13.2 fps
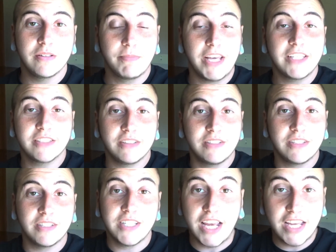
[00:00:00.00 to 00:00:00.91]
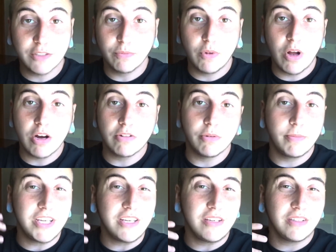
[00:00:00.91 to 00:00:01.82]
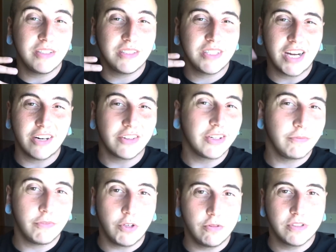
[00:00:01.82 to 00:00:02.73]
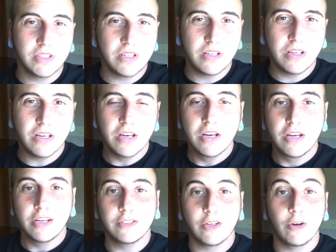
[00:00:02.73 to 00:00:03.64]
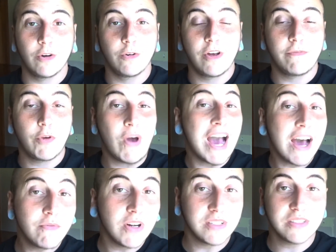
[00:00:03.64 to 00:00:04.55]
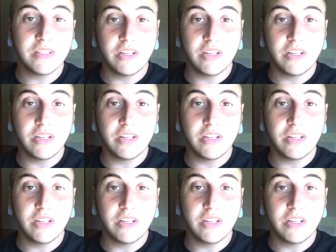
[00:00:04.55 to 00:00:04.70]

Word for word: basically today's vlog will be kind of confusing. So if you have not seen